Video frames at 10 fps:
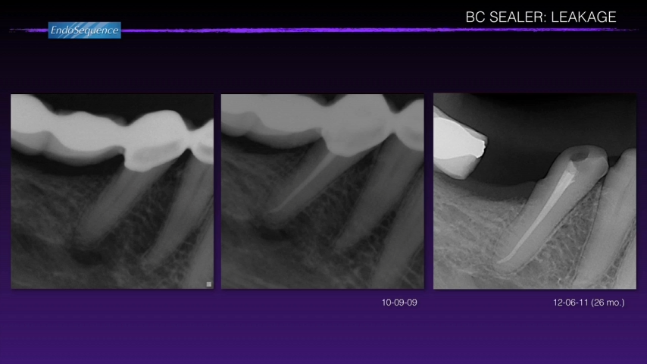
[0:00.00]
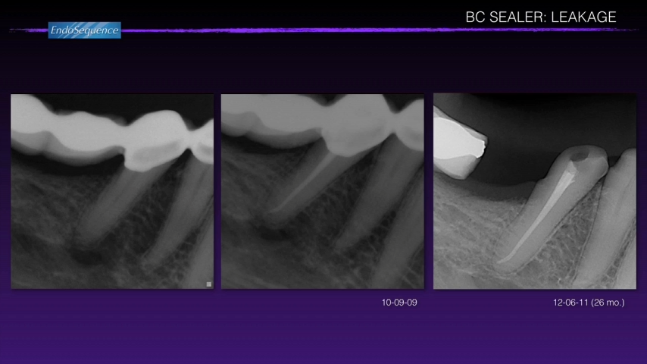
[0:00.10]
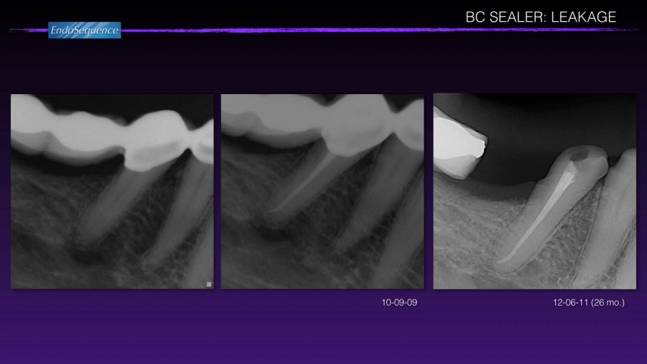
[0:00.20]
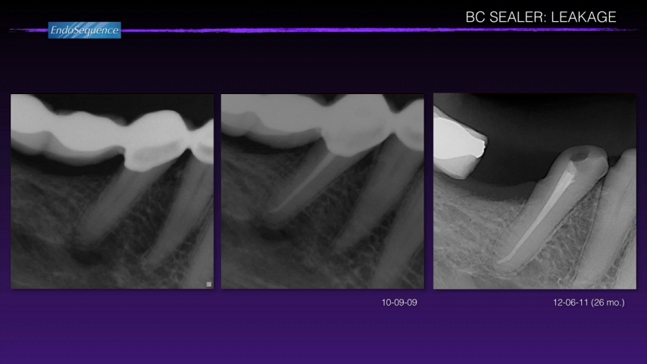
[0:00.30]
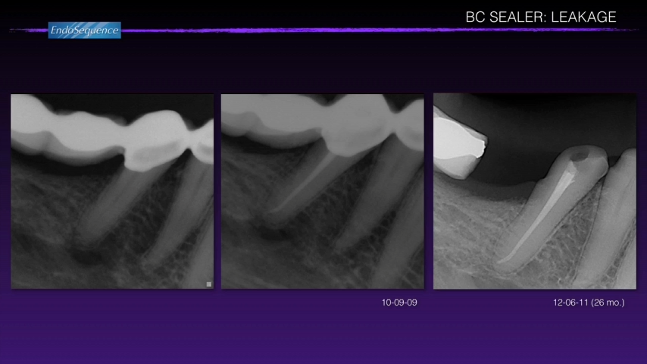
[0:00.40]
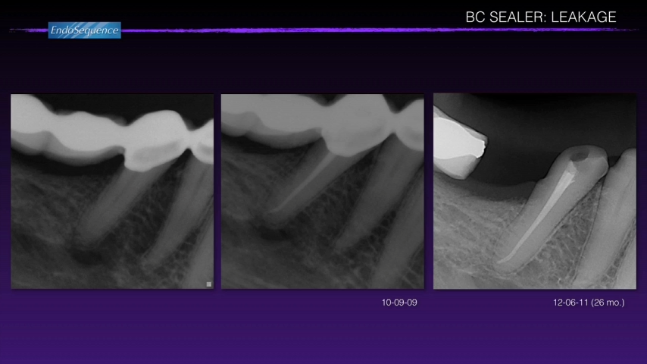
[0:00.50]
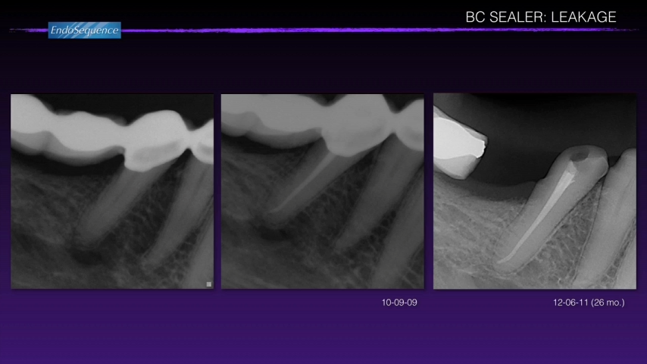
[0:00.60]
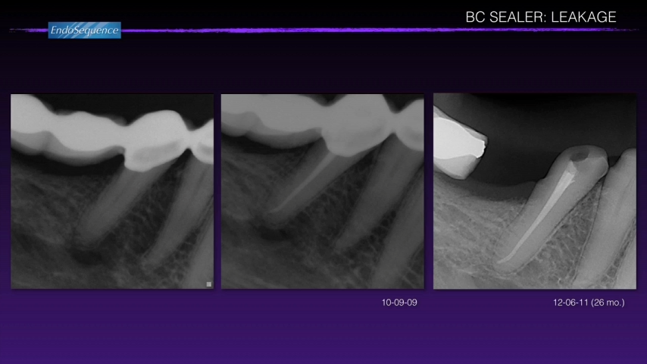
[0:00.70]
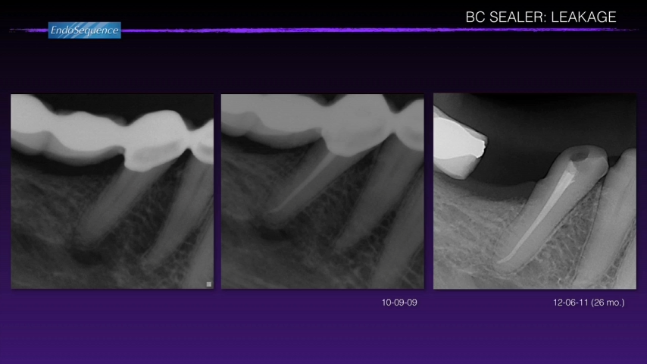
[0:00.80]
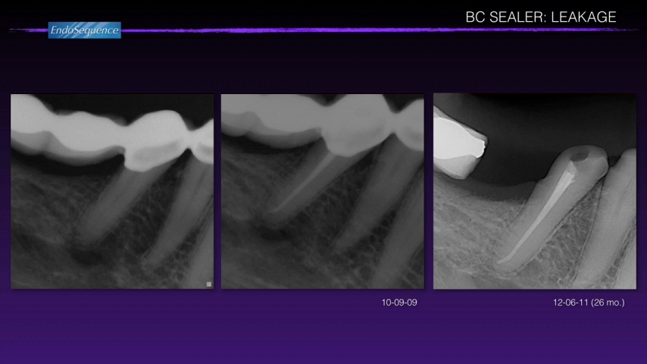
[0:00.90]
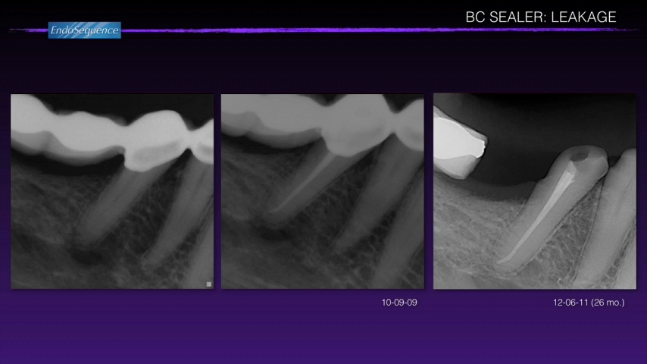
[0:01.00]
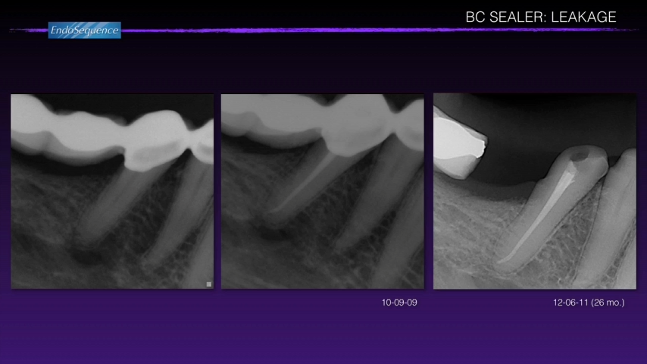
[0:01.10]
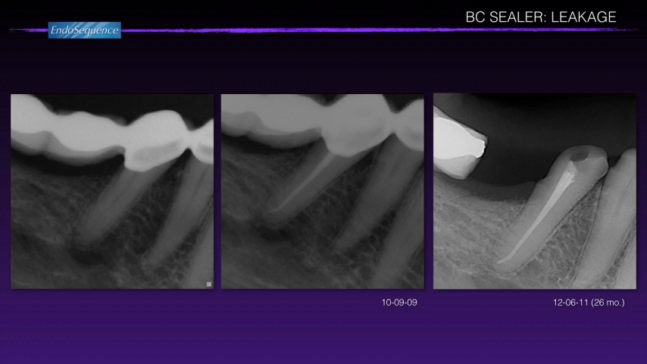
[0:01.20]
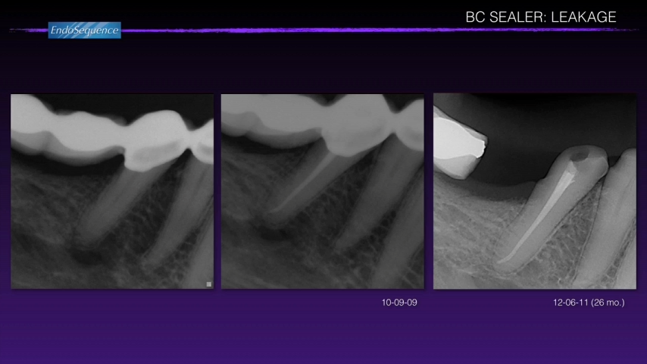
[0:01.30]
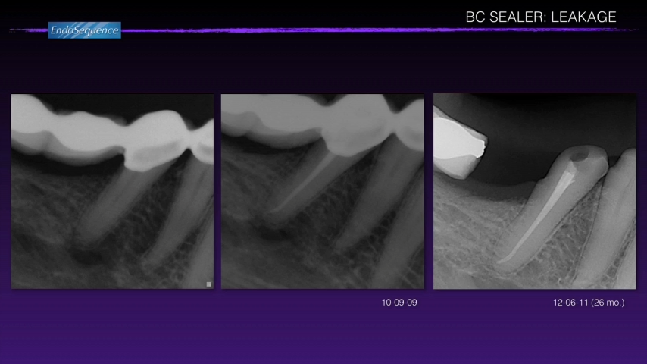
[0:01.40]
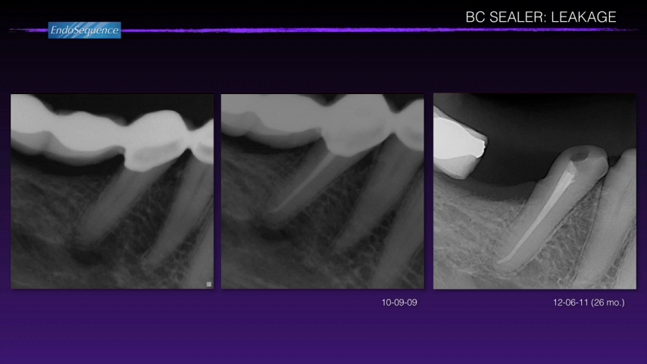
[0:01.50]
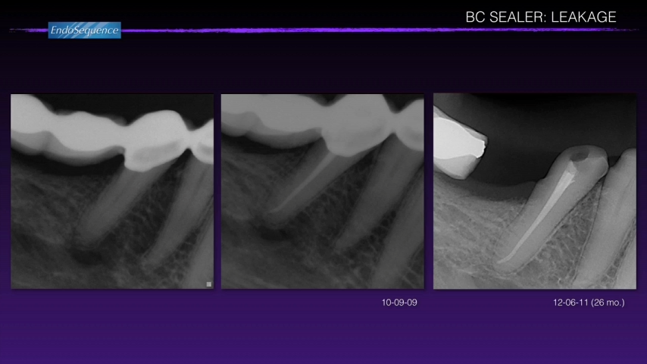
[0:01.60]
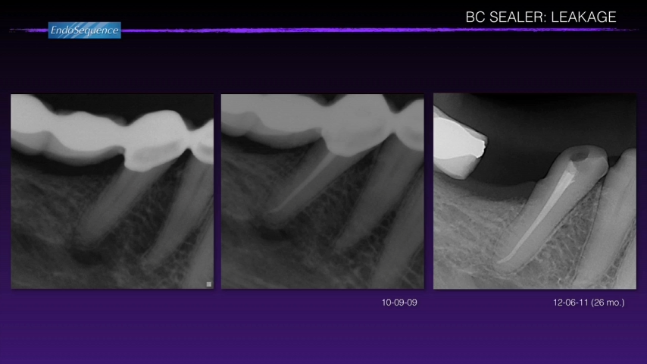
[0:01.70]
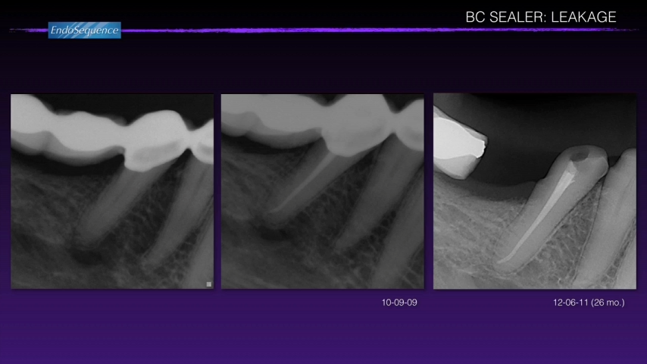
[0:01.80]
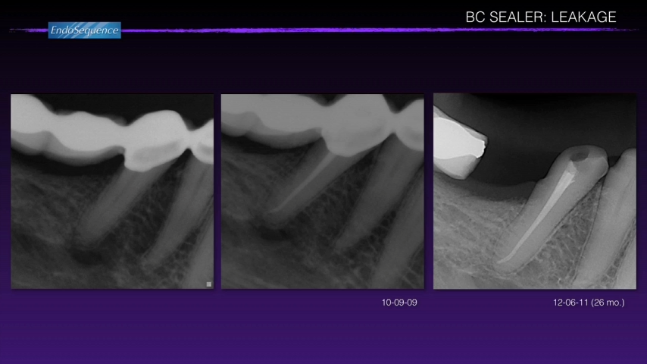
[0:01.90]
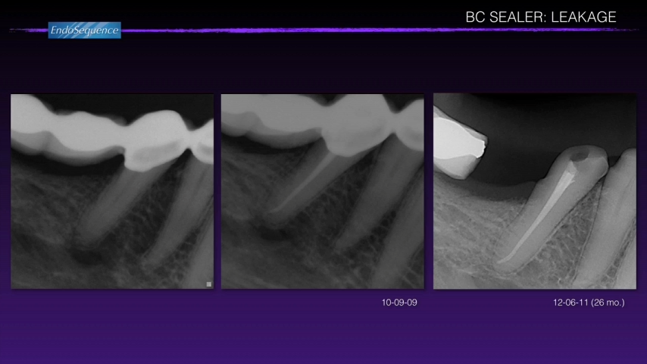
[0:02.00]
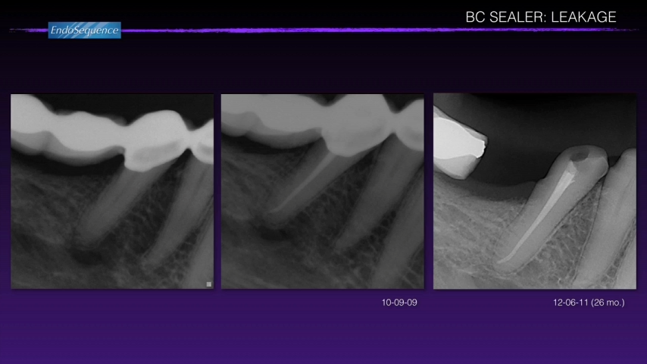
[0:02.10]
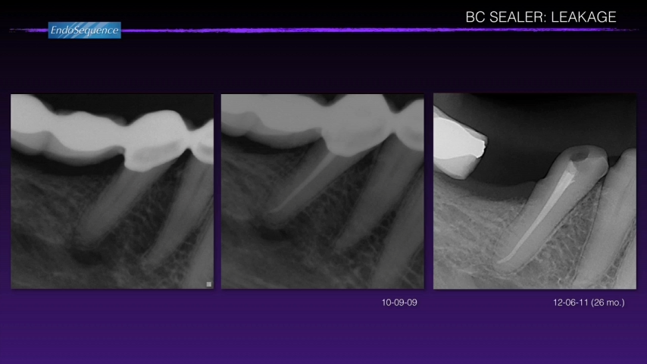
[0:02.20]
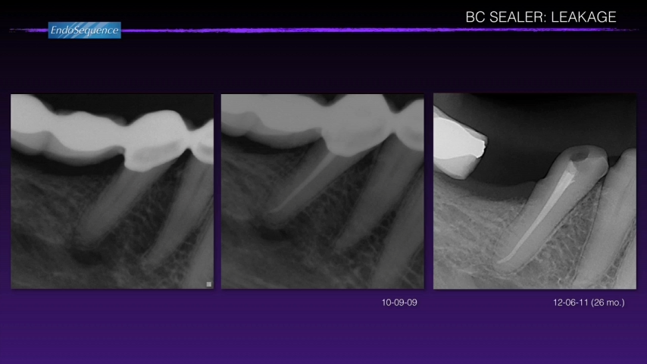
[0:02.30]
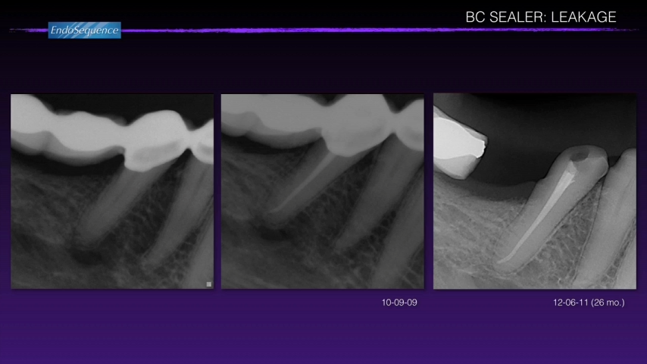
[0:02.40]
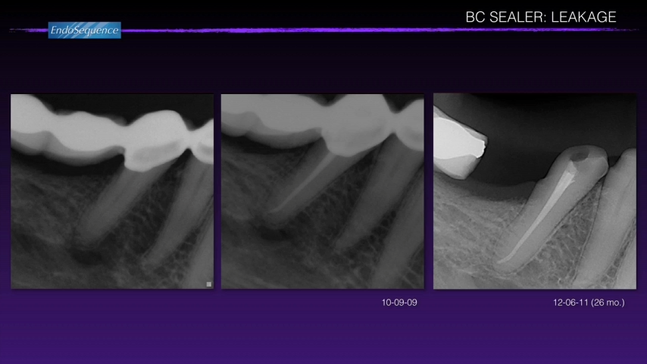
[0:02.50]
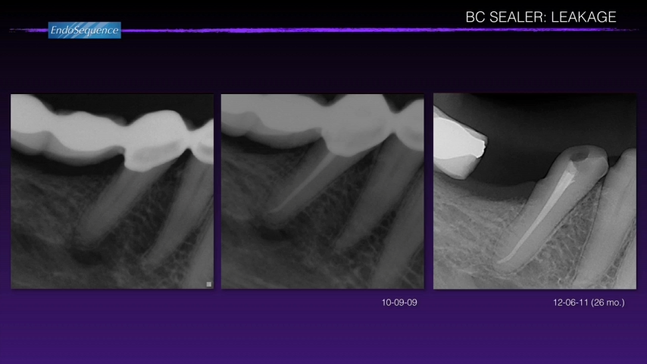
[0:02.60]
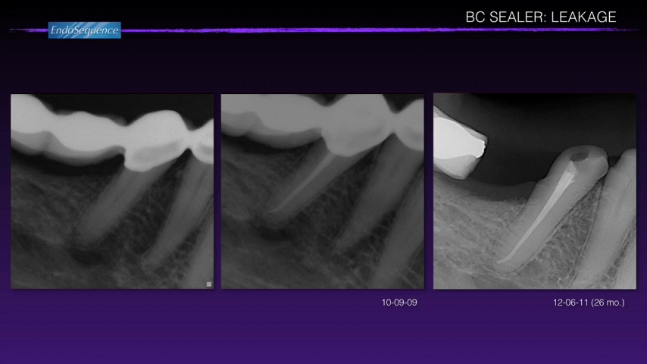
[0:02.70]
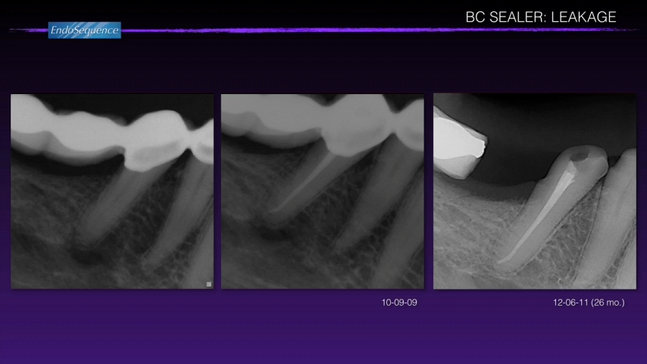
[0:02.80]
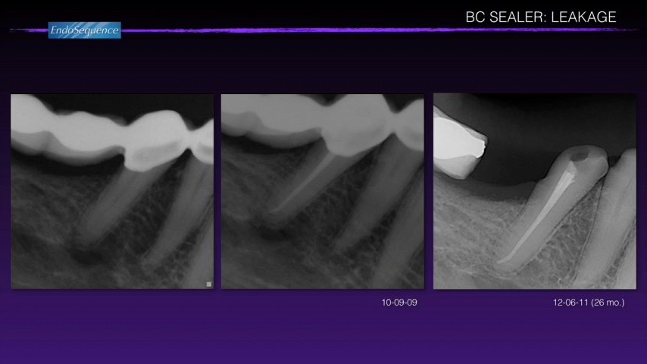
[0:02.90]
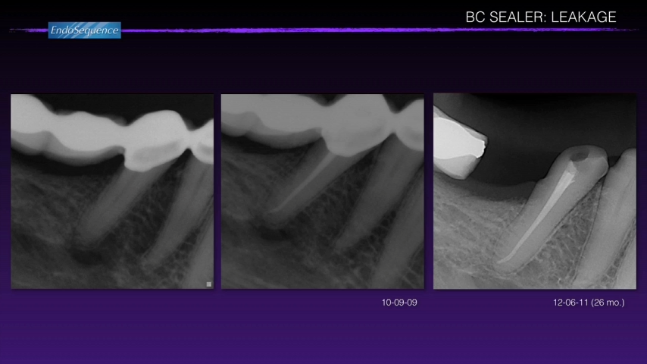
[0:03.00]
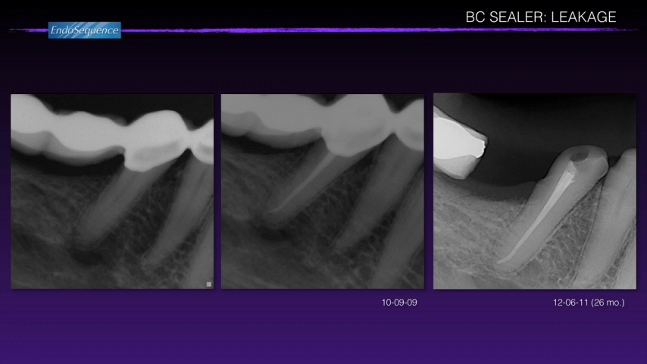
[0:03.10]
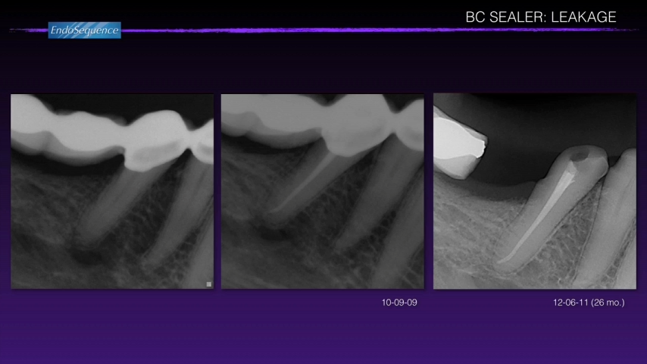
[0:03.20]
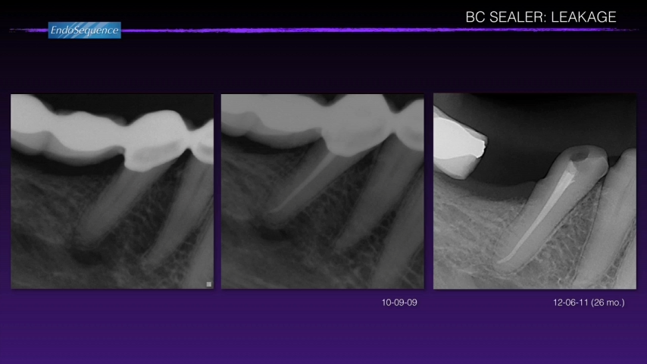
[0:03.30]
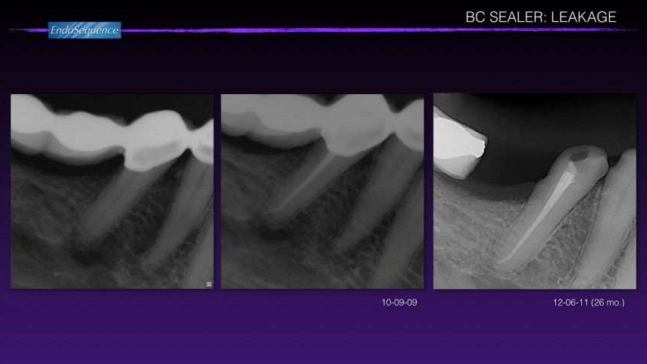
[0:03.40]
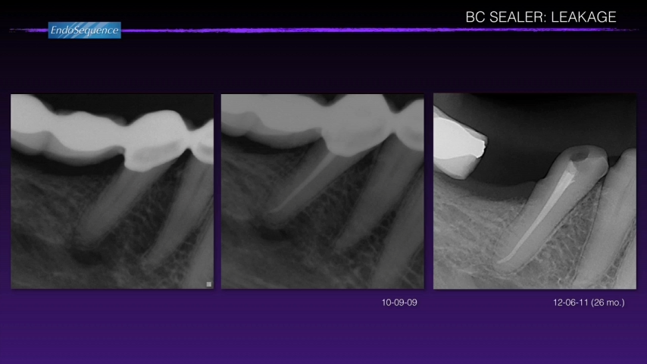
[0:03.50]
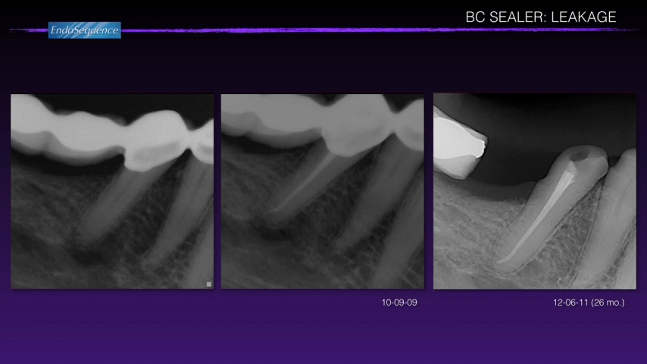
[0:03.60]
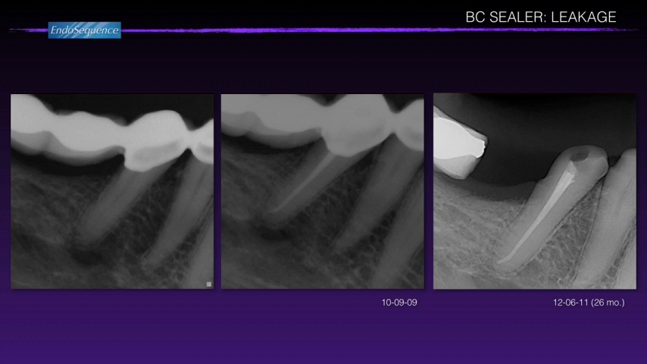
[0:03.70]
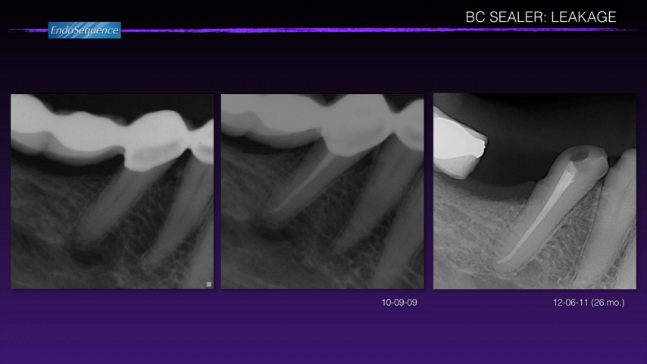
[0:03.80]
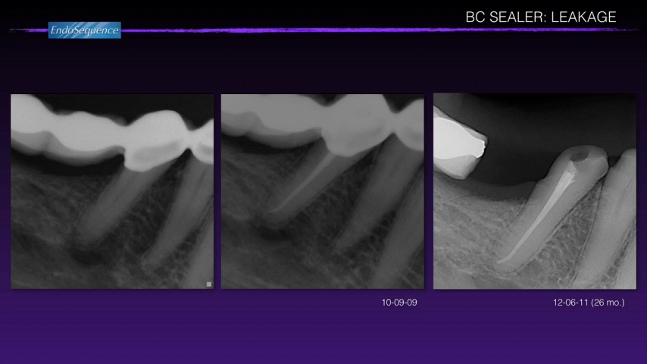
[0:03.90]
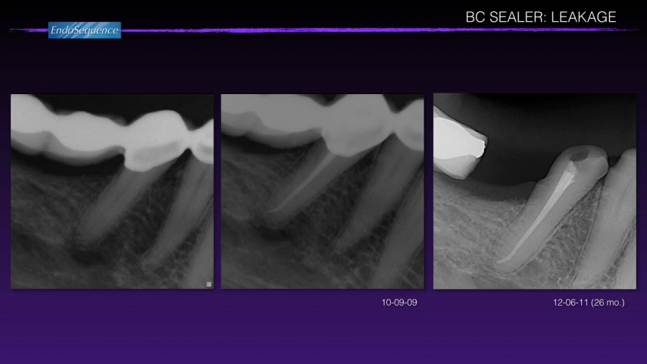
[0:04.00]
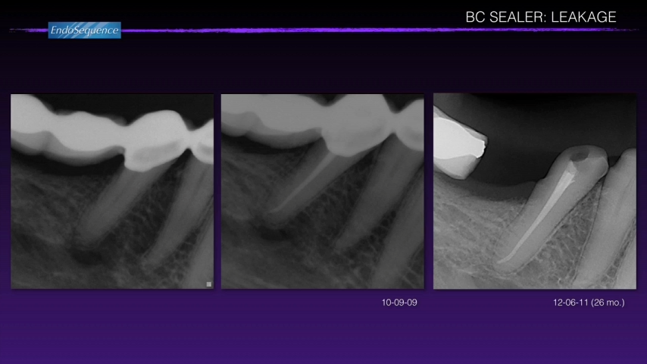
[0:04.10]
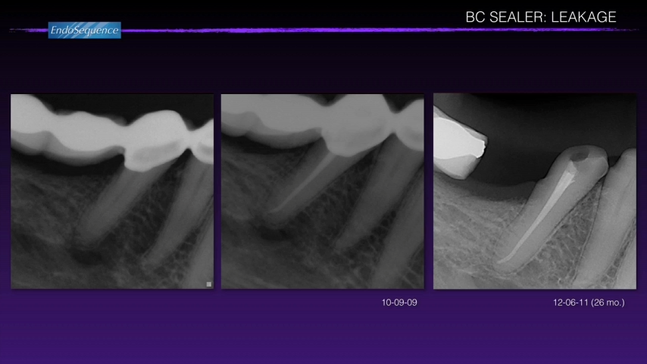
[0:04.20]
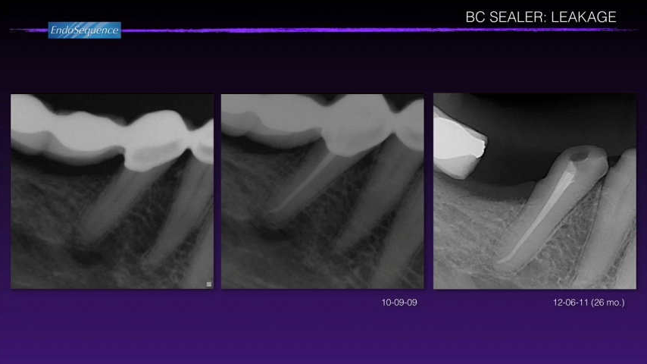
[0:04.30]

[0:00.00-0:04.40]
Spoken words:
Nobody's mouth can be seen.